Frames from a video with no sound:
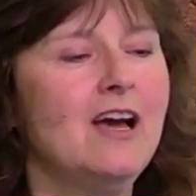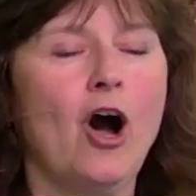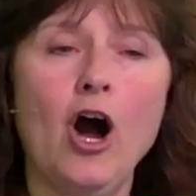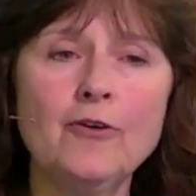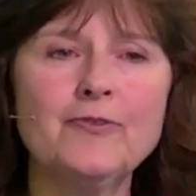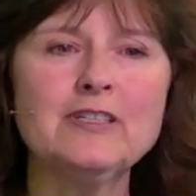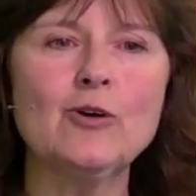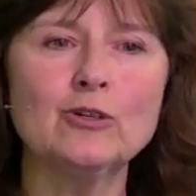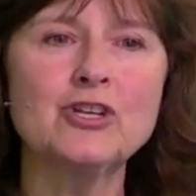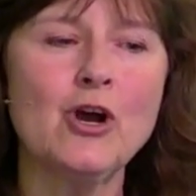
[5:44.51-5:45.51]
offered
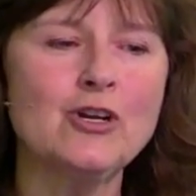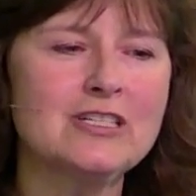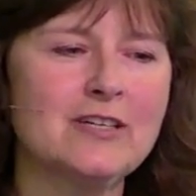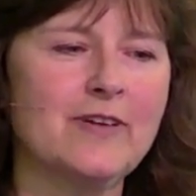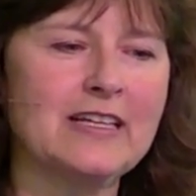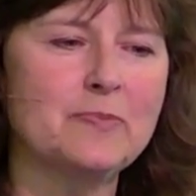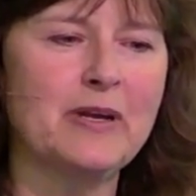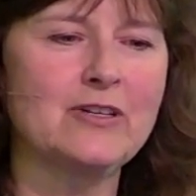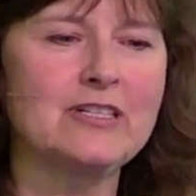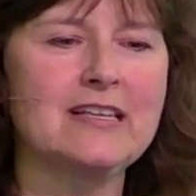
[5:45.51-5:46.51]
alternative
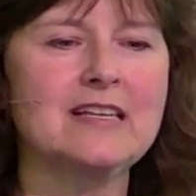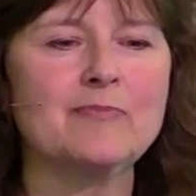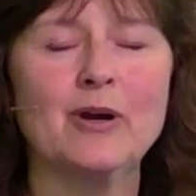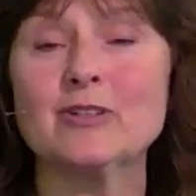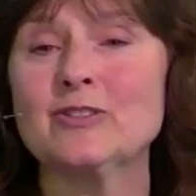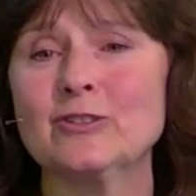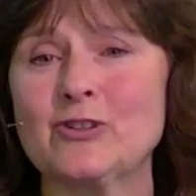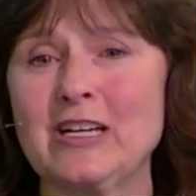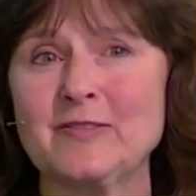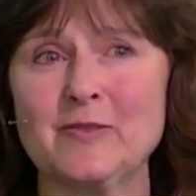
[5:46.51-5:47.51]
experiences in personal
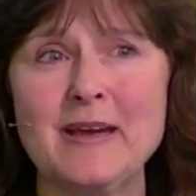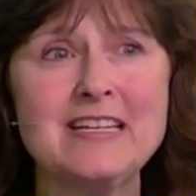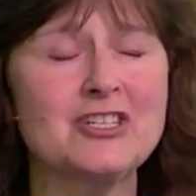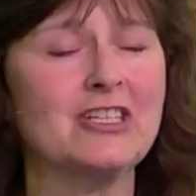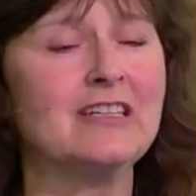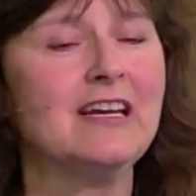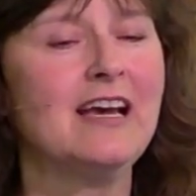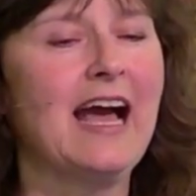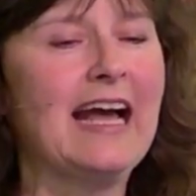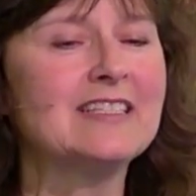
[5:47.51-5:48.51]
transformation
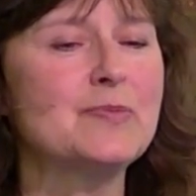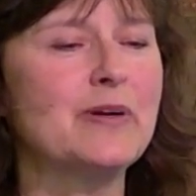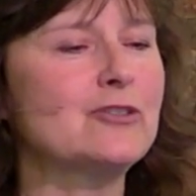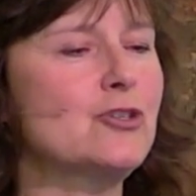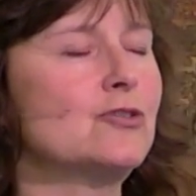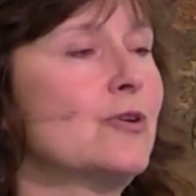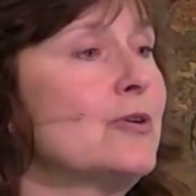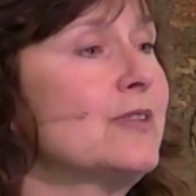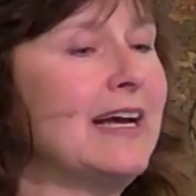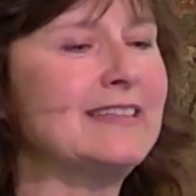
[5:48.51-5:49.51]
and spiritual
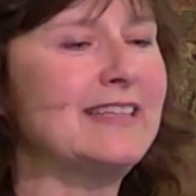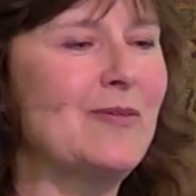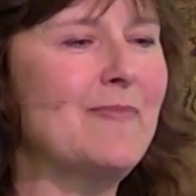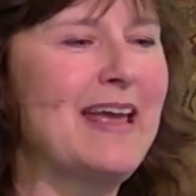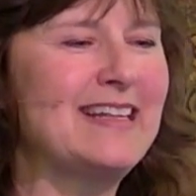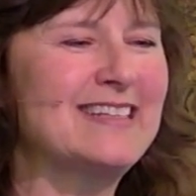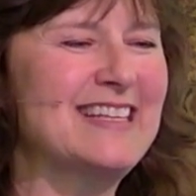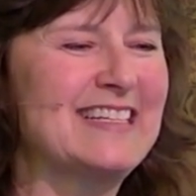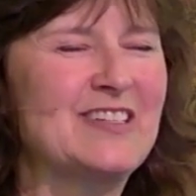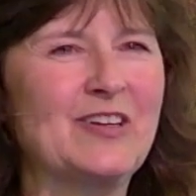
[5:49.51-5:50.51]
growth at their main
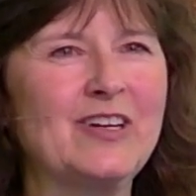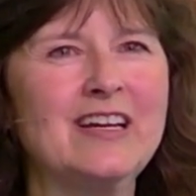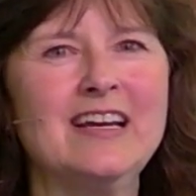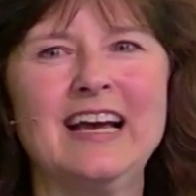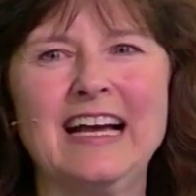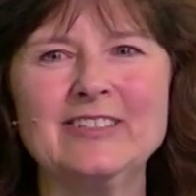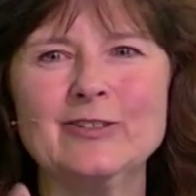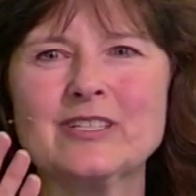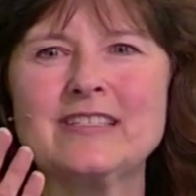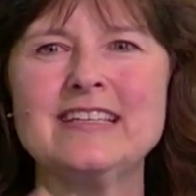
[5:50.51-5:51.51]
centre. And
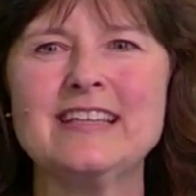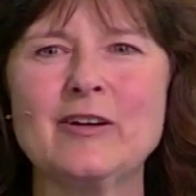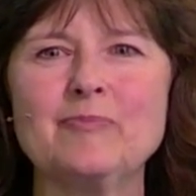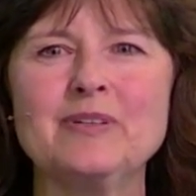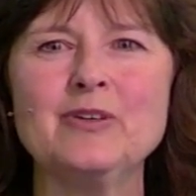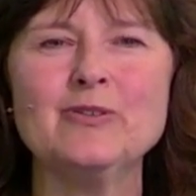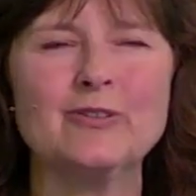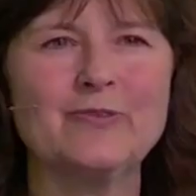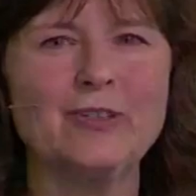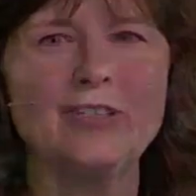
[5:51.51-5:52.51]
you'll see their
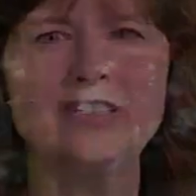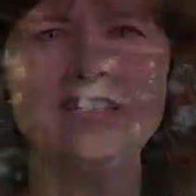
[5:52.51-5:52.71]
beautiful